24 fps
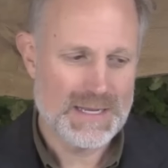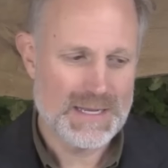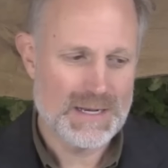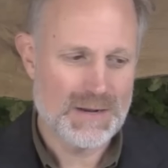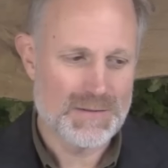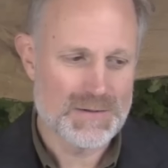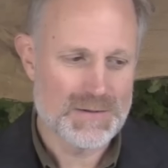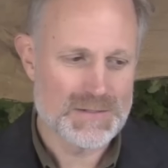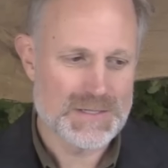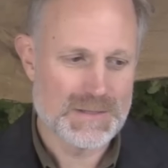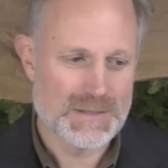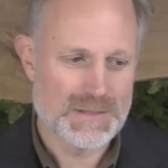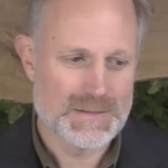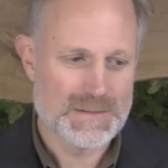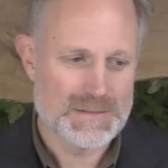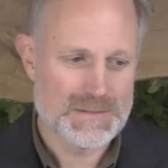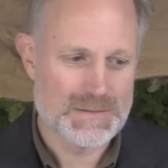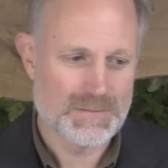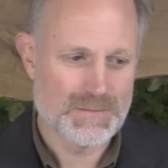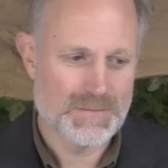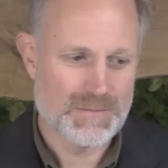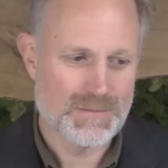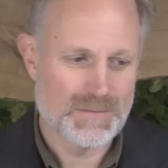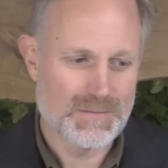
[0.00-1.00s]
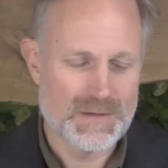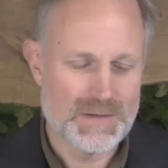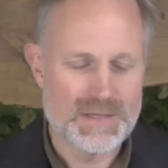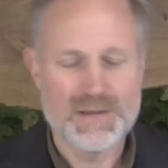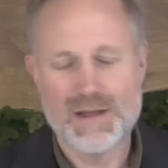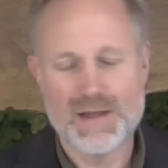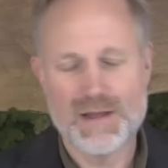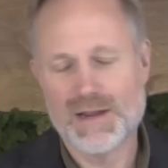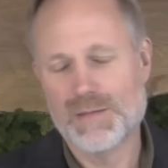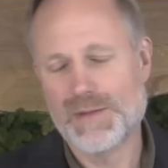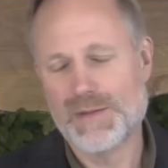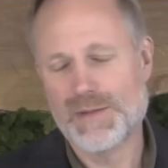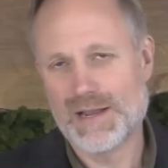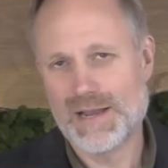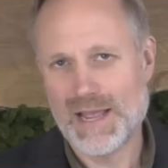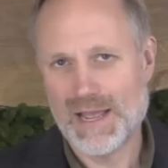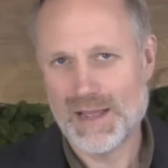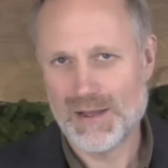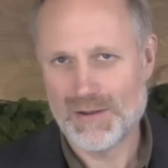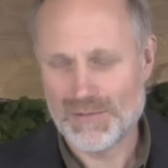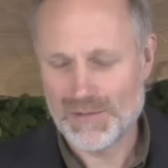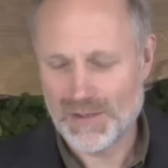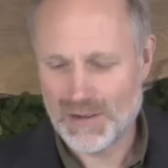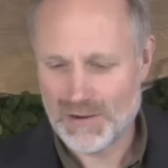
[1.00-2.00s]
we talk about
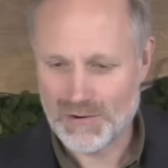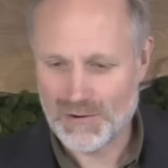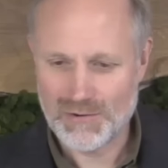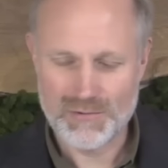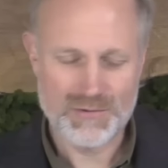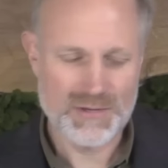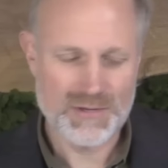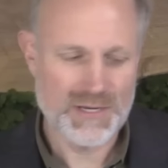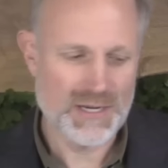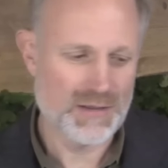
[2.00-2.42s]
how